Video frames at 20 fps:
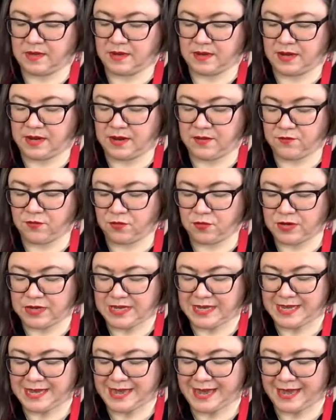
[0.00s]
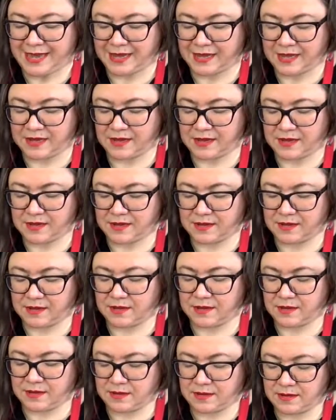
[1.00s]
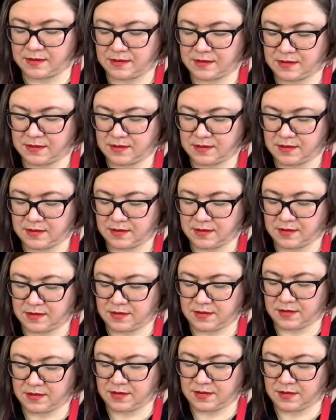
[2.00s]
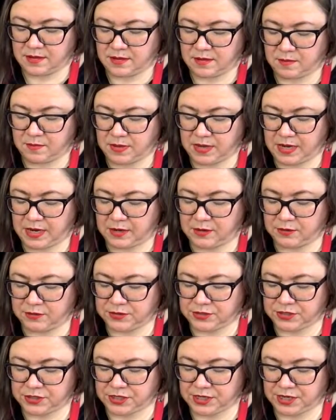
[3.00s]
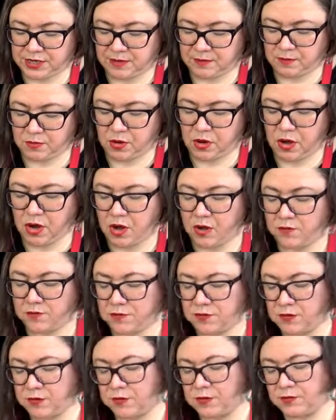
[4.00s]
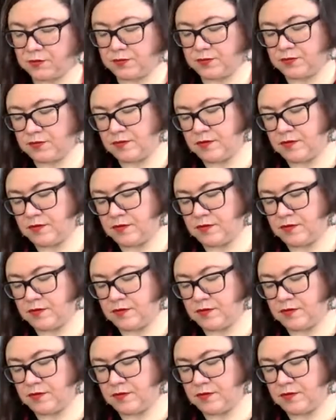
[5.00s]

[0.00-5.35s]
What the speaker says: Never yank the painter's tape off of